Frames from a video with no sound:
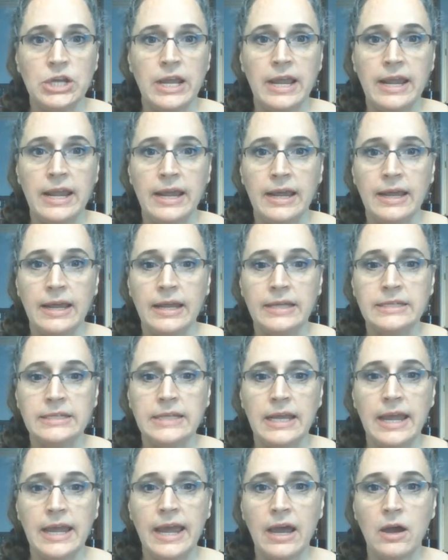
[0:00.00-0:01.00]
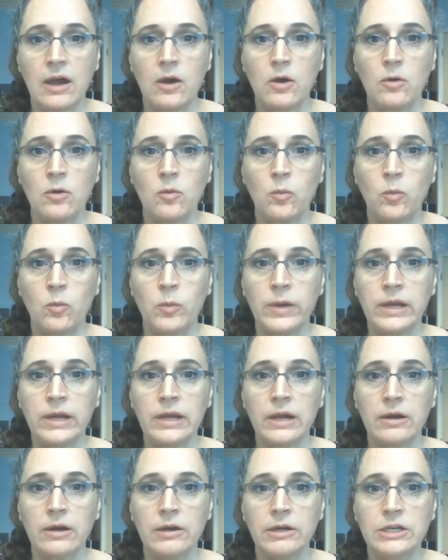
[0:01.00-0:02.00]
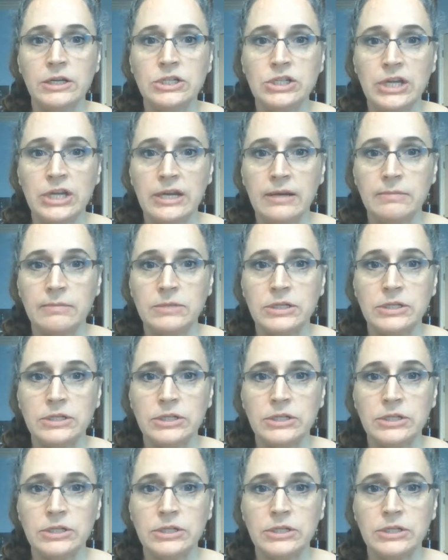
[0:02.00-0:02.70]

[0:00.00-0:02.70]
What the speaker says: and how we are ashamed